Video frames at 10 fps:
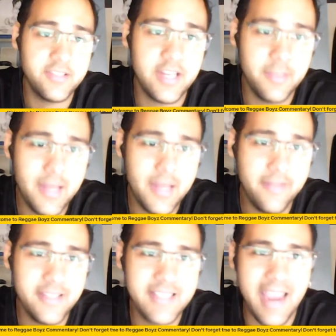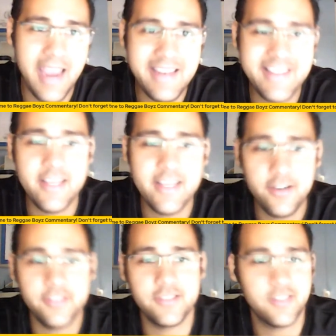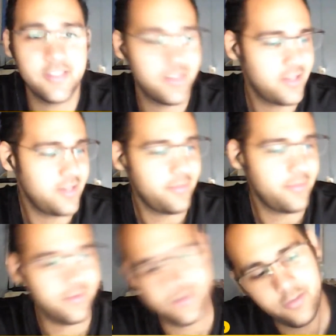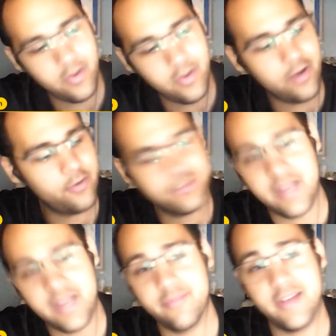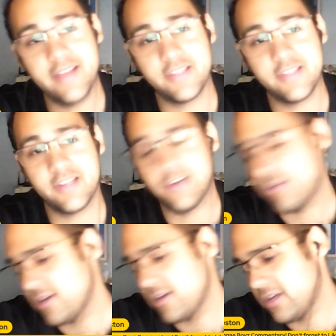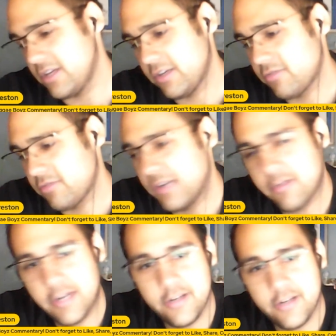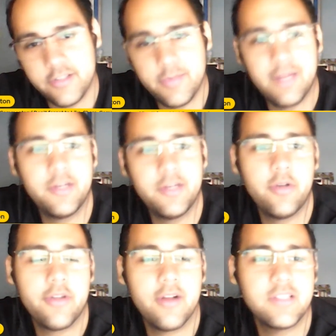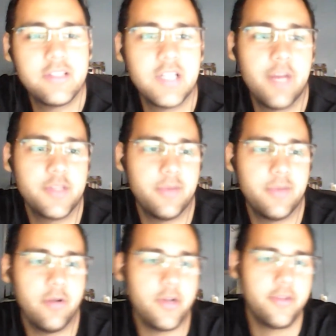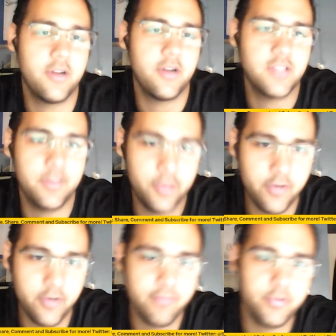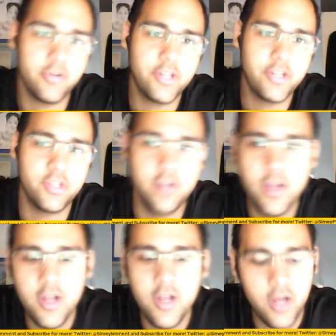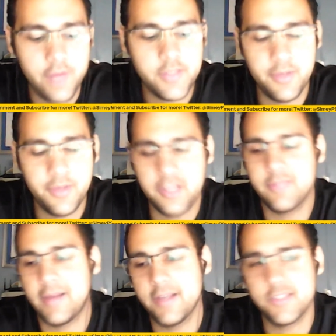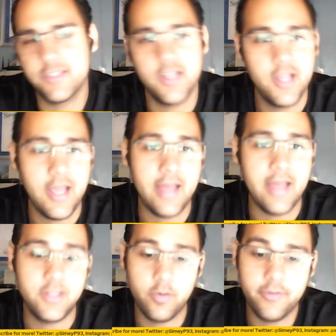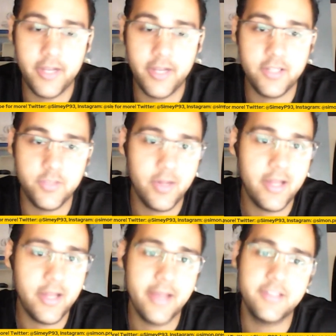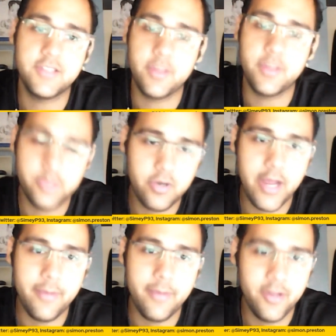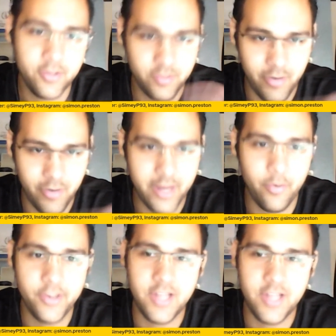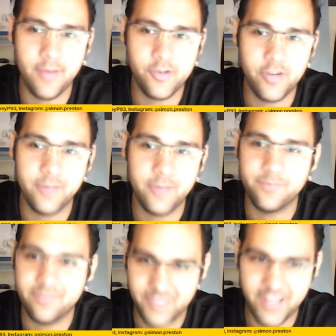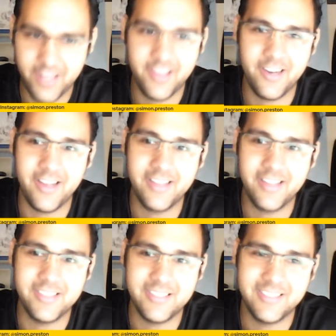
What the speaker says: can you believe it? 10 years. Wow, time flies, I tell you. It really, really does. But let me know your thoughts in the comments below, your thoughts on the progression of some of these players. And don't forget as well, guys, to subscribe to Reggae Boys Commentary. Take care, guys.